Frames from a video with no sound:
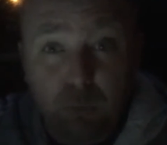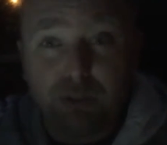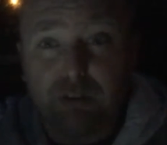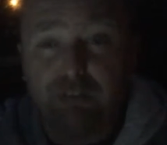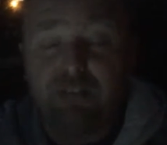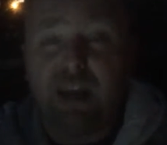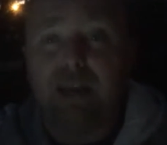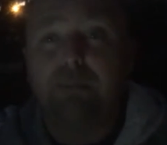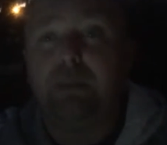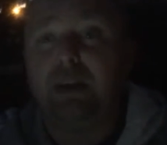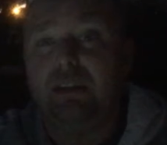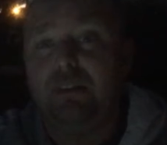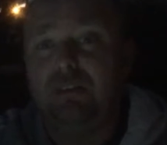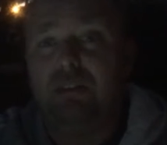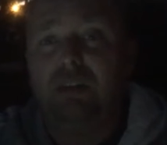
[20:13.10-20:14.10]
with their fan
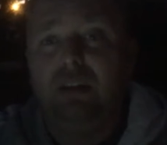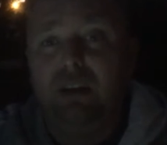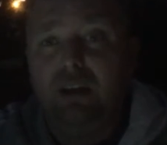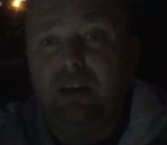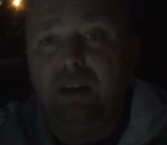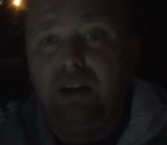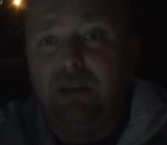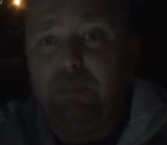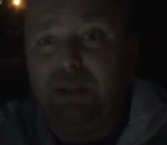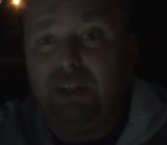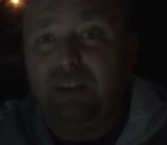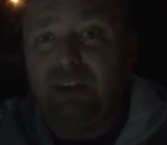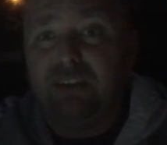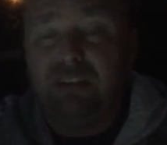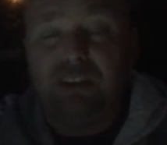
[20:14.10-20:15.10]
base,
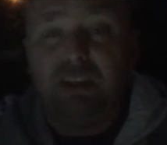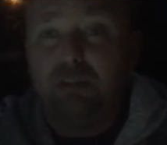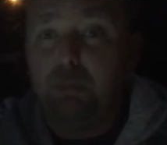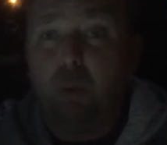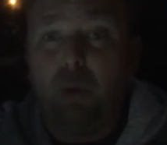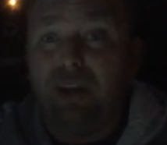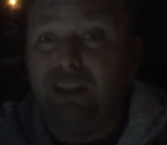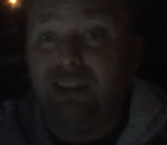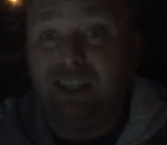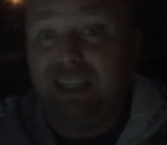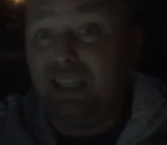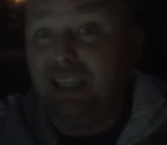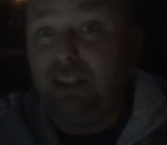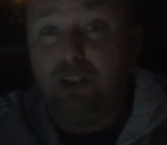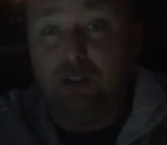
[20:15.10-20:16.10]
because at this point they
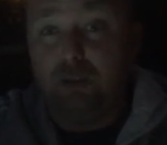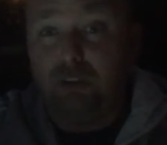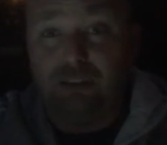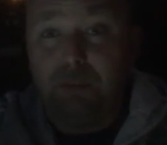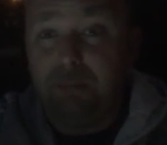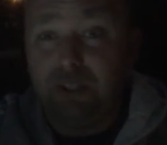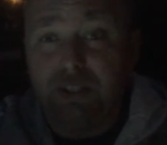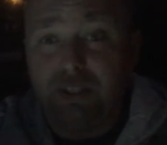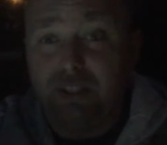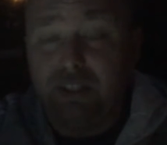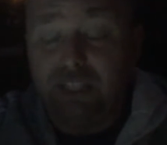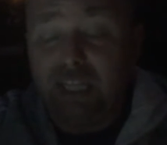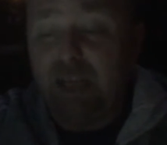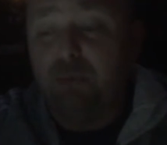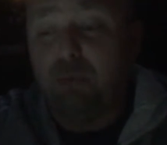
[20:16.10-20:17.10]
need to do something.
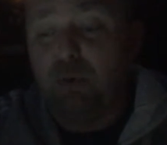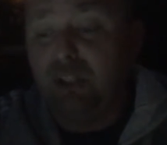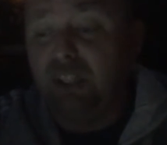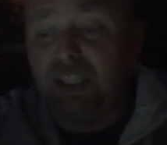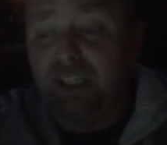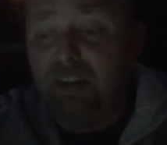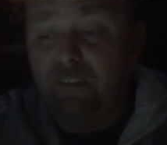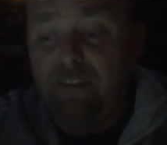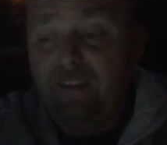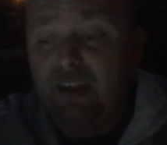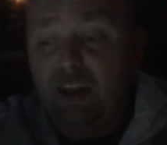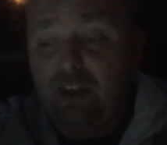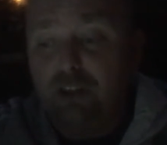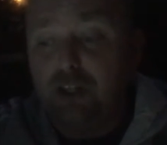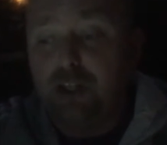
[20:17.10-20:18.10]

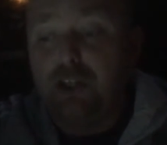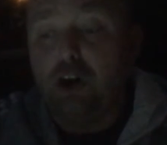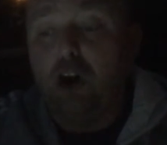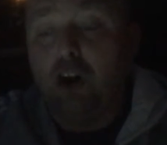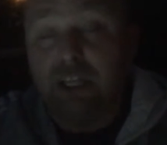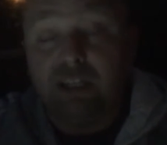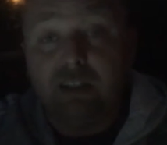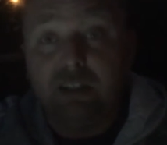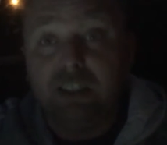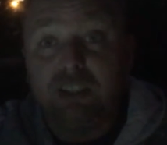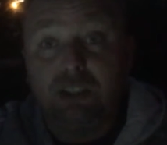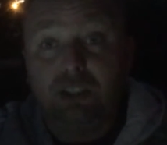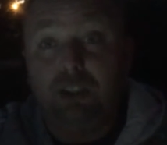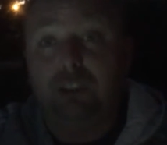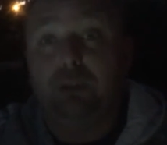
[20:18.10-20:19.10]
The Dawning
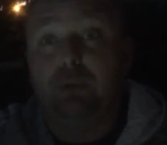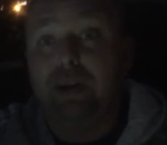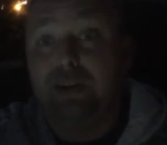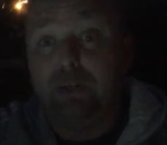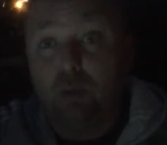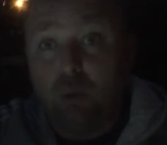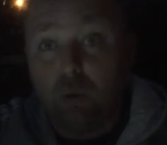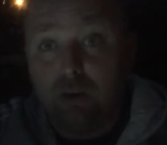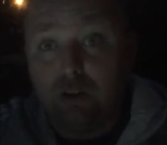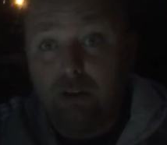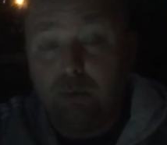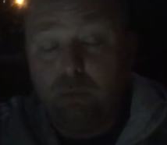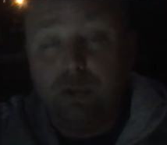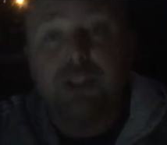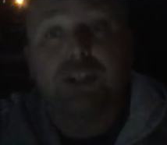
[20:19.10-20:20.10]
is just around the
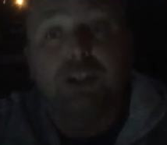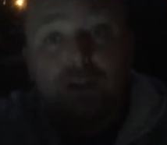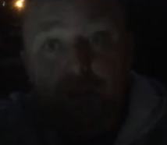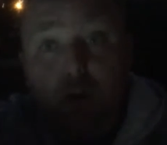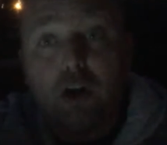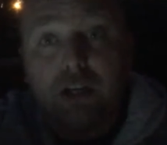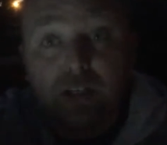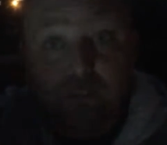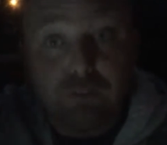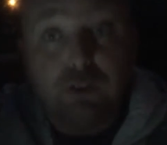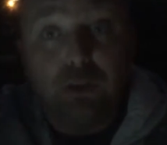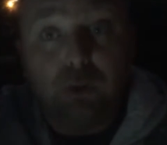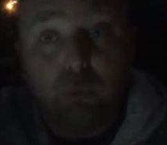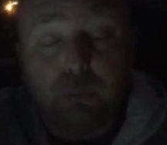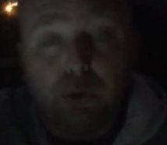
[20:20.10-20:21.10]
corner, which the Dawning, if
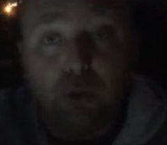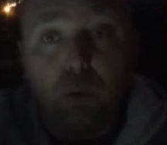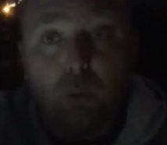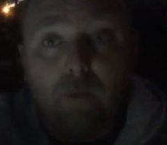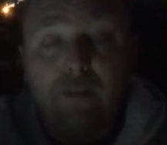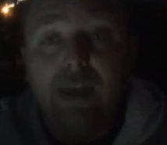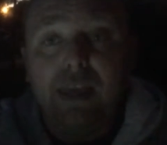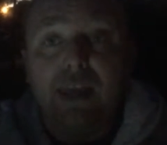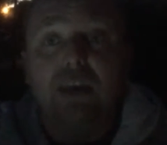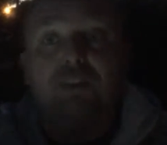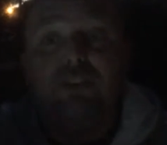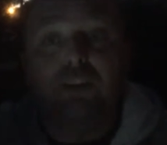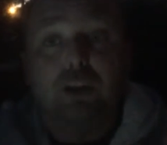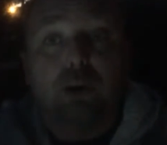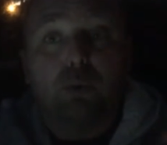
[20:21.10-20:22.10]
you don't know,
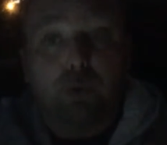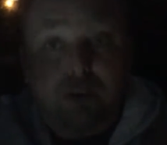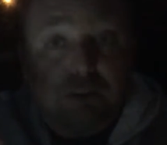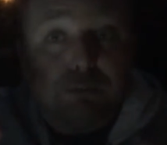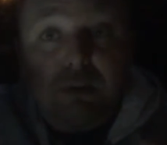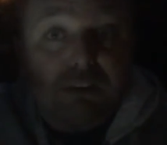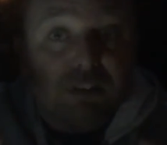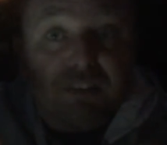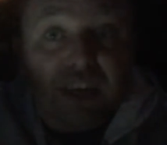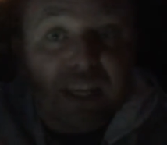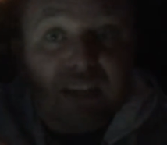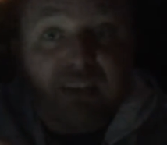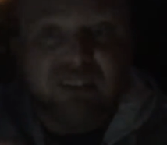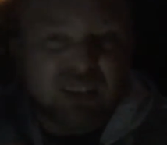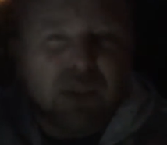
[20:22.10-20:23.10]
is the Christmas
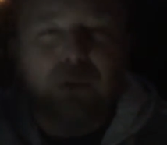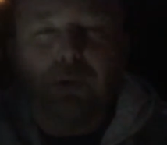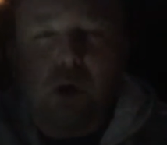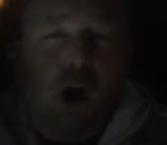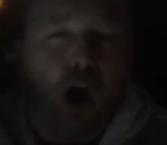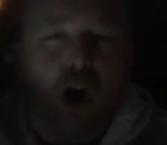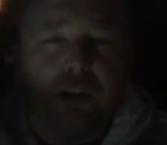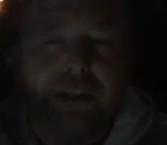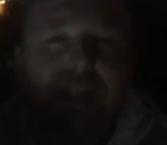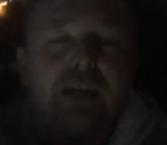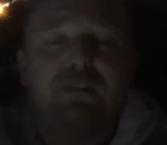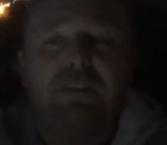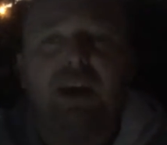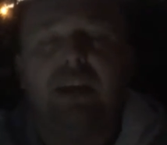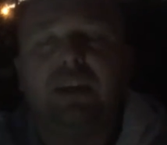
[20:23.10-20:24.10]
event, the holiday
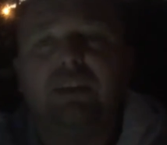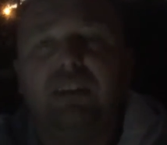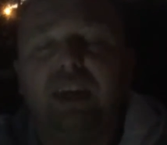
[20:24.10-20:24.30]
event in